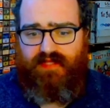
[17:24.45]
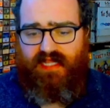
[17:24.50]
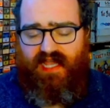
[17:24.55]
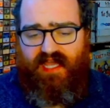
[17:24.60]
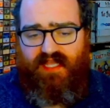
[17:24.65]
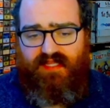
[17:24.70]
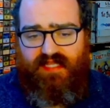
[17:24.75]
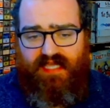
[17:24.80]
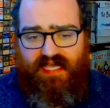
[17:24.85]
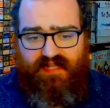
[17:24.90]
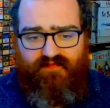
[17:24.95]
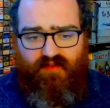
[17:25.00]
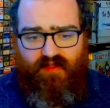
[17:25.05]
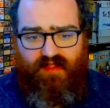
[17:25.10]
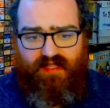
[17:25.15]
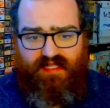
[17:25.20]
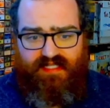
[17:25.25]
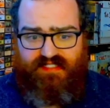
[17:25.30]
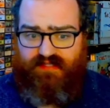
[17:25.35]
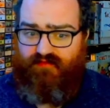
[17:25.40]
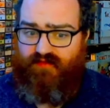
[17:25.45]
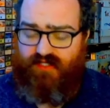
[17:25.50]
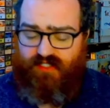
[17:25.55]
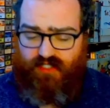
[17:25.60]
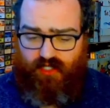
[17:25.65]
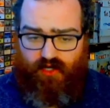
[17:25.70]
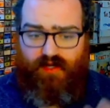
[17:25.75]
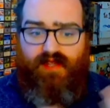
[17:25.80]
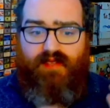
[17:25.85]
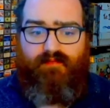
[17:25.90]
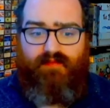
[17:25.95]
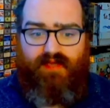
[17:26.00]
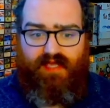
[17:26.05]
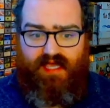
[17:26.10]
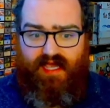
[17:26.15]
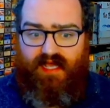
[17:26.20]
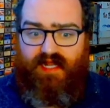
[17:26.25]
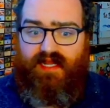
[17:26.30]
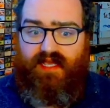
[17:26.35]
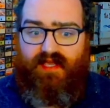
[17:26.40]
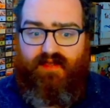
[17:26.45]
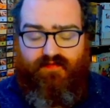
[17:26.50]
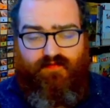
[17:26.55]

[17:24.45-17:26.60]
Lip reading: And Landfall is a returning mechanic